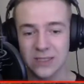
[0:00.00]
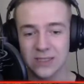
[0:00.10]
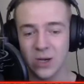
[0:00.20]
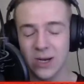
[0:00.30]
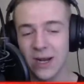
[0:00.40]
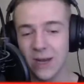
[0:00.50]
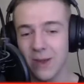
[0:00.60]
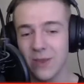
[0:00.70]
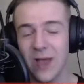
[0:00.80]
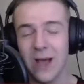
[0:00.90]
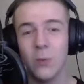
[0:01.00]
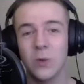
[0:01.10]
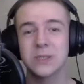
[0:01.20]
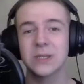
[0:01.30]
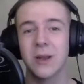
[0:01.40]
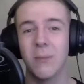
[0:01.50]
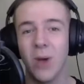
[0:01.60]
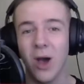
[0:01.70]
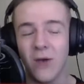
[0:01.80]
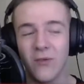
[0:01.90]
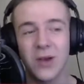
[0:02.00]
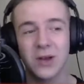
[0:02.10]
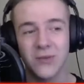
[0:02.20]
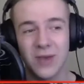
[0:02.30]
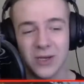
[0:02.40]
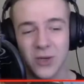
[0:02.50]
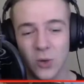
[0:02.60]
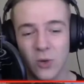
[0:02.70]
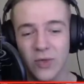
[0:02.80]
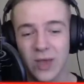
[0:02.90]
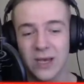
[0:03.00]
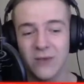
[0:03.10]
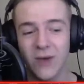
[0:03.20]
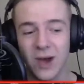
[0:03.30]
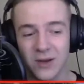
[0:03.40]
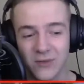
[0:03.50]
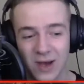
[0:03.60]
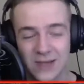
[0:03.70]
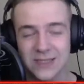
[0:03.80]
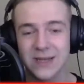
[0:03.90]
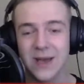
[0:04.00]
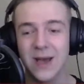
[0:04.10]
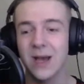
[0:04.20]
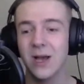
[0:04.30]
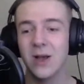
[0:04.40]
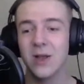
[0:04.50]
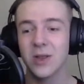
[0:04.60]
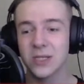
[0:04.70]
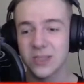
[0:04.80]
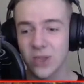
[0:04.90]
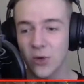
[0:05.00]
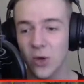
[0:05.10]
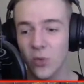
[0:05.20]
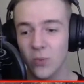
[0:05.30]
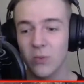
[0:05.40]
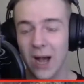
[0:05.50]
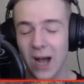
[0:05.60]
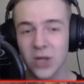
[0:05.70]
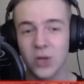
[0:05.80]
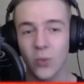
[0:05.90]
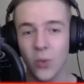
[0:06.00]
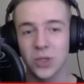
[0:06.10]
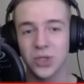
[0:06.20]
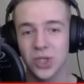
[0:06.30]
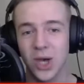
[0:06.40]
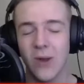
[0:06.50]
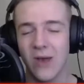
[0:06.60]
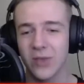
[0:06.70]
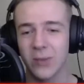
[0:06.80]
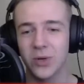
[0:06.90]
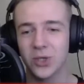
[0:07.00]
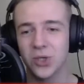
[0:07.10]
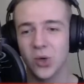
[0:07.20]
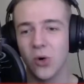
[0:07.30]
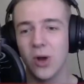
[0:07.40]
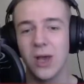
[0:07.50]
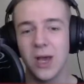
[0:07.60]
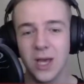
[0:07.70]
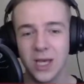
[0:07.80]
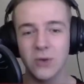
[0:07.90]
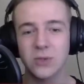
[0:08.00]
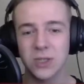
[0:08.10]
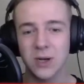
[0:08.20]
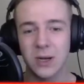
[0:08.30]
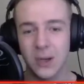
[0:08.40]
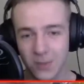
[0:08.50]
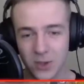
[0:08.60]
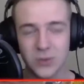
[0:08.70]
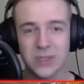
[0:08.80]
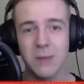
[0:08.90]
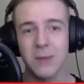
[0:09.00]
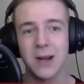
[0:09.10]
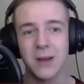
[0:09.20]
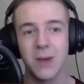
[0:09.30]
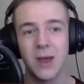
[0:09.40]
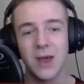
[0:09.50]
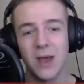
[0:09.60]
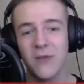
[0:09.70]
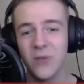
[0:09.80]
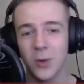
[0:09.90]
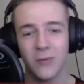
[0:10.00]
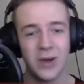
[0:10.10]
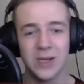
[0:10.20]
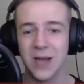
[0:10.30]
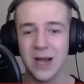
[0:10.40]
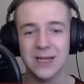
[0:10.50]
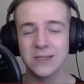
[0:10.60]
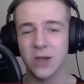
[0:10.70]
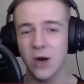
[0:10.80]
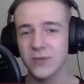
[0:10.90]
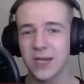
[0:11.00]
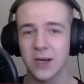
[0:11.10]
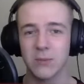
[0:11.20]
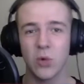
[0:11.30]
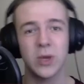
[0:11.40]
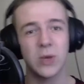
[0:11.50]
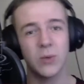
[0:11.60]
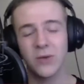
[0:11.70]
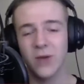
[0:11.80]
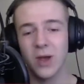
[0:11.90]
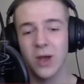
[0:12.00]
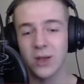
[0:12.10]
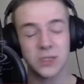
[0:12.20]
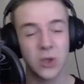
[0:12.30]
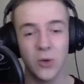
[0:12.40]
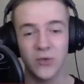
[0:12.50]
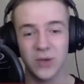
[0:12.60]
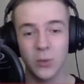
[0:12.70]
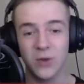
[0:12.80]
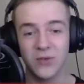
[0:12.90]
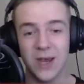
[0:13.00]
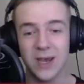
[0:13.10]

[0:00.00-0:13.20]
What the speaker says: looking at him, and that was the perfect thing to do over there. He fired fast. The Skoda had one shell left, I'm pretty sure. He was looking at him, he was aiming at him. If he would have waited at least half a second more, the Skoda would have taken a